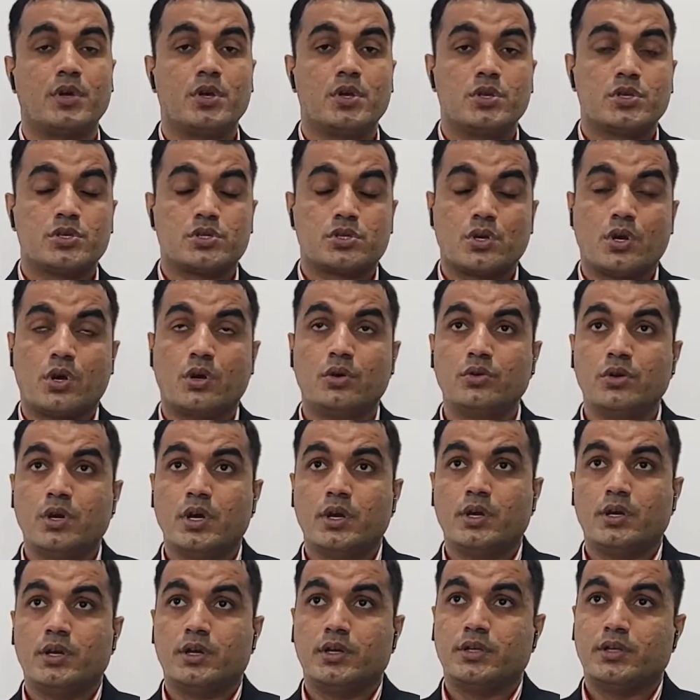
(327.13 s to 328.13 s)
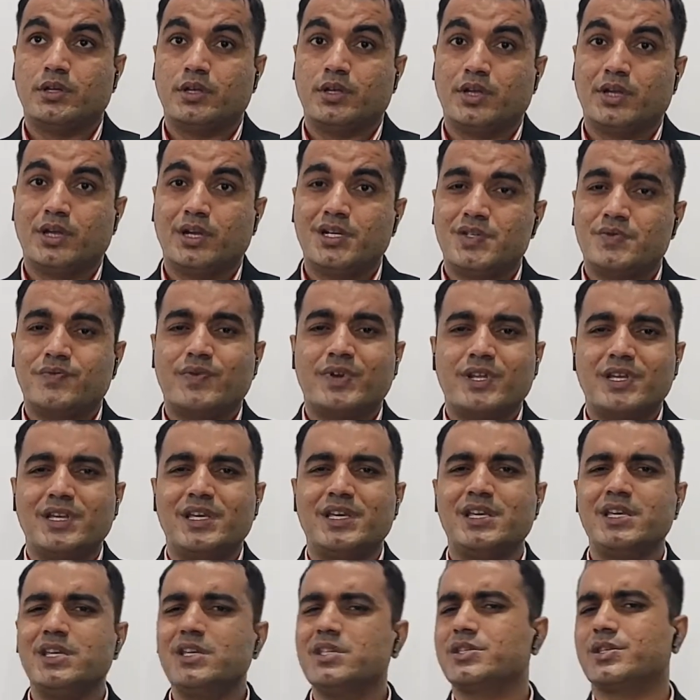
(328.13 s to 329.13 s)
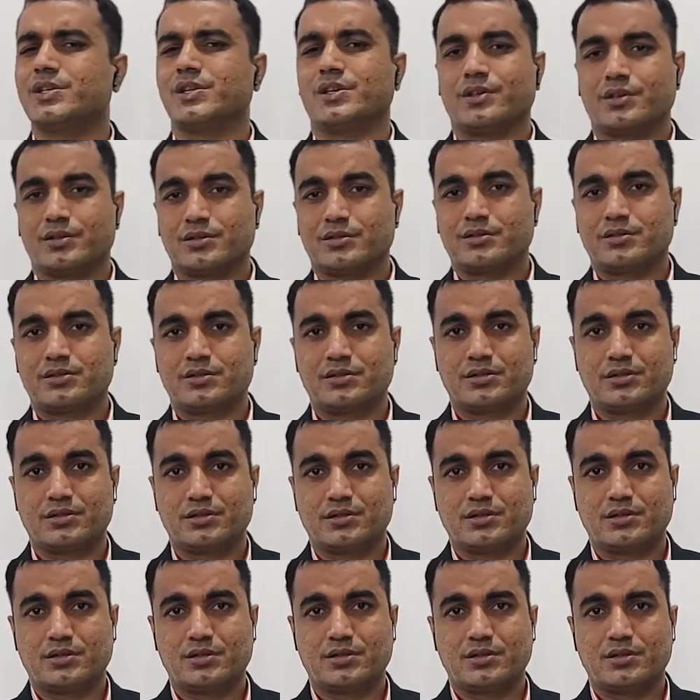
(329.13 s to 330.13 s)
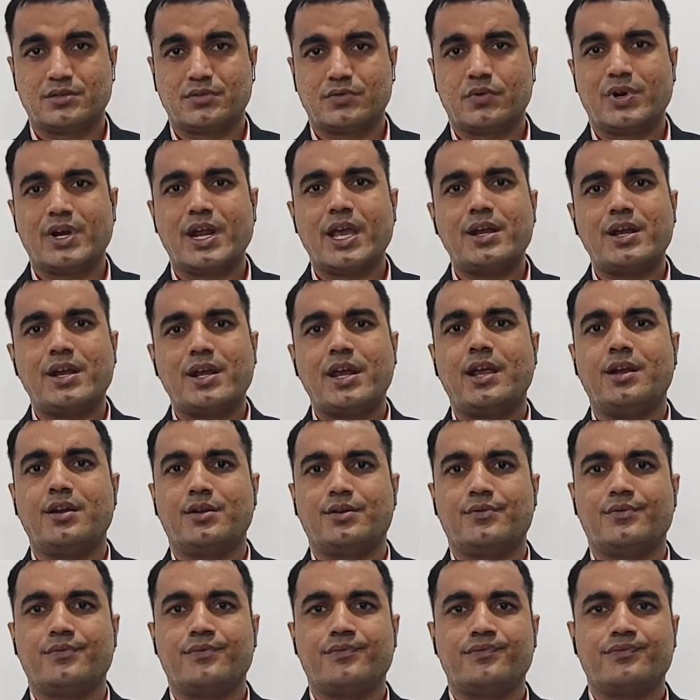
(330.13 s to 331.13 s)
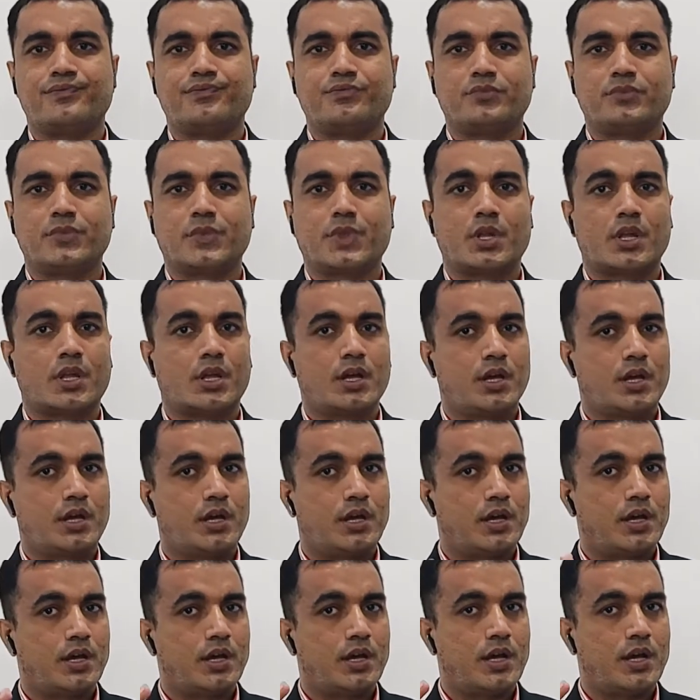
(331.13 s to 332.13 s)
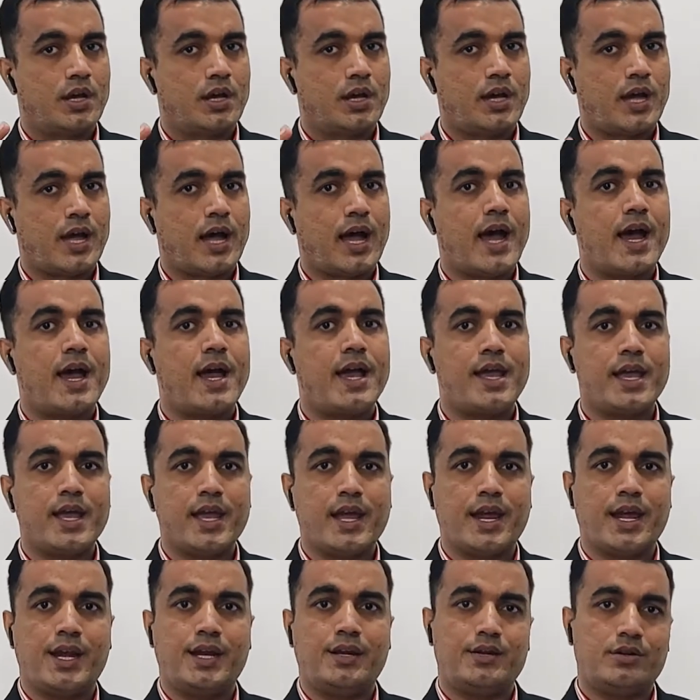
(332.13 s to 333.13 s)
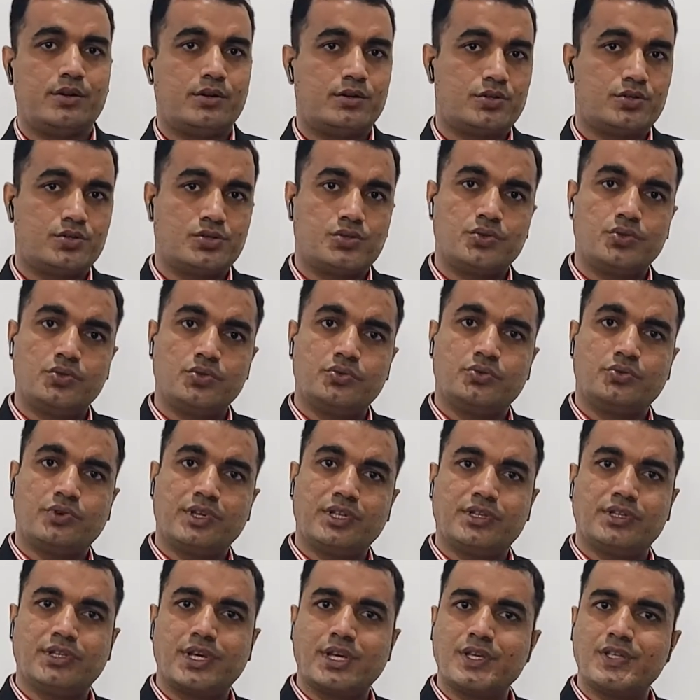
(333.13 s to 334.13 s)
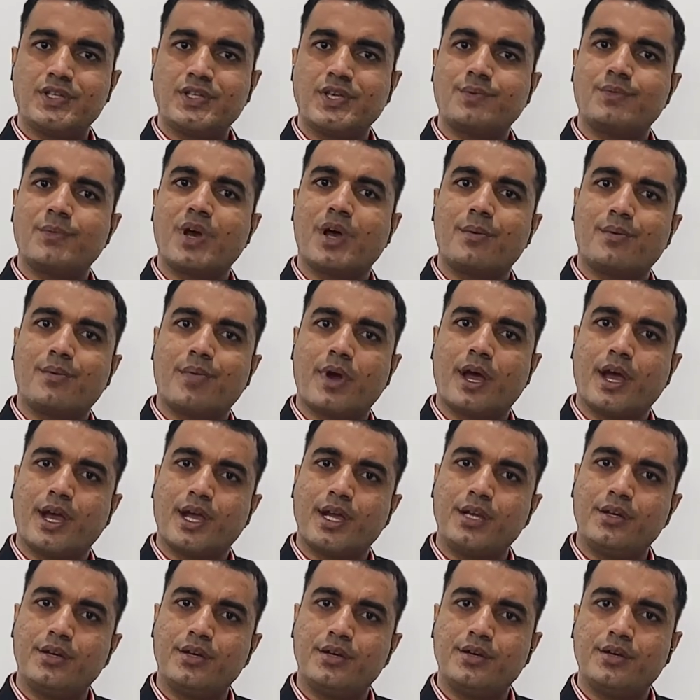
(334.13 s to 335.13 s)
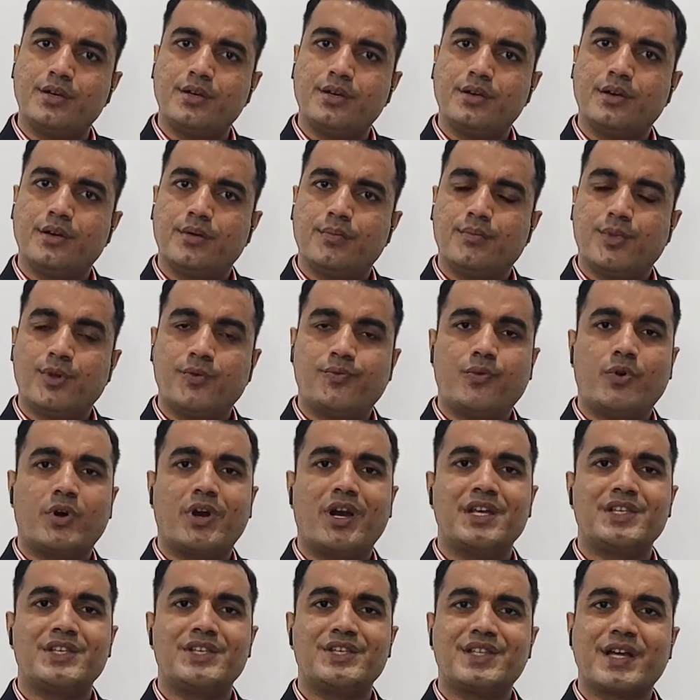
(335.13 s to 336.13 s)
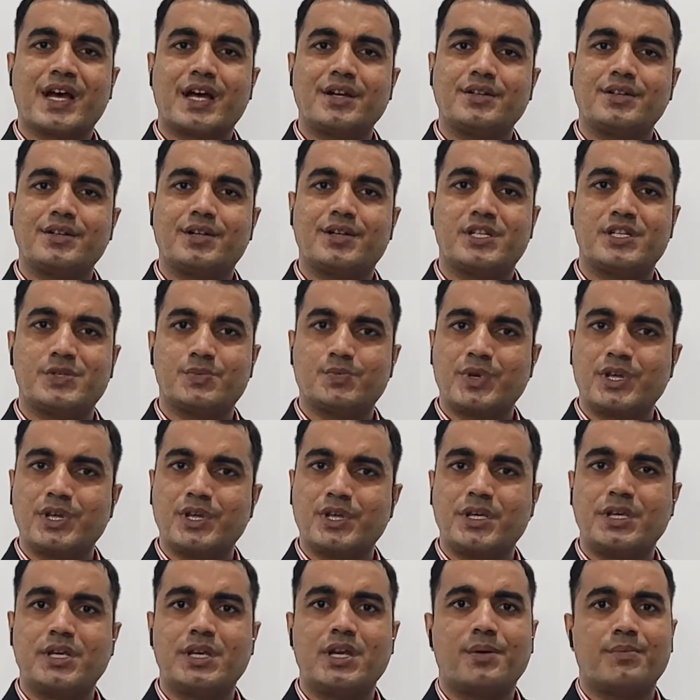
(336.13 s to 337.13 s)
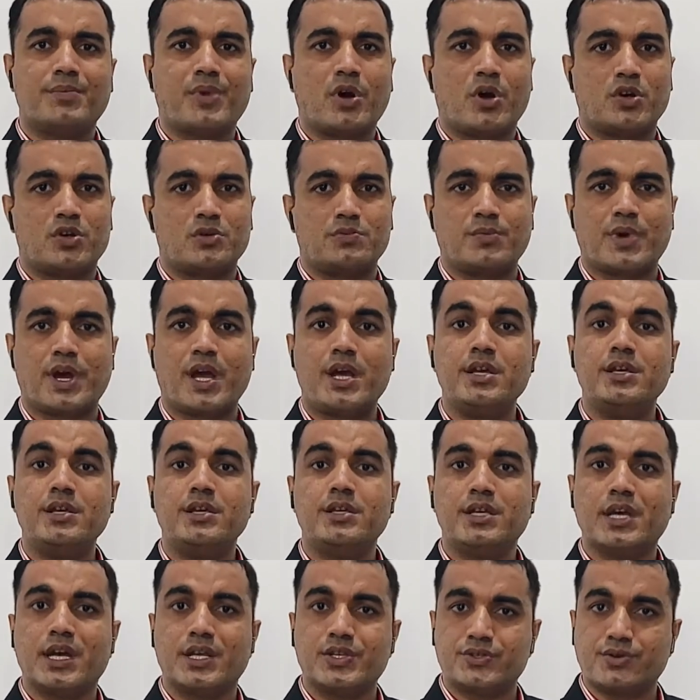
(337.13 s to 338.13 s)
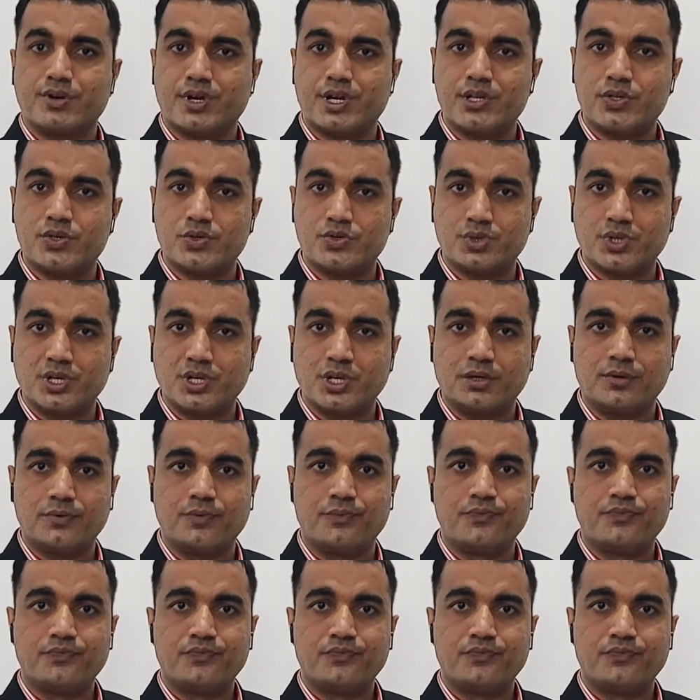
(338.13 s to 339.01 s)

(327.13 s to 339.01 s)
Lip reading: So it's very easy. What I did, I had 2-3 things in my mind before I started speaking about my yesterday's routine.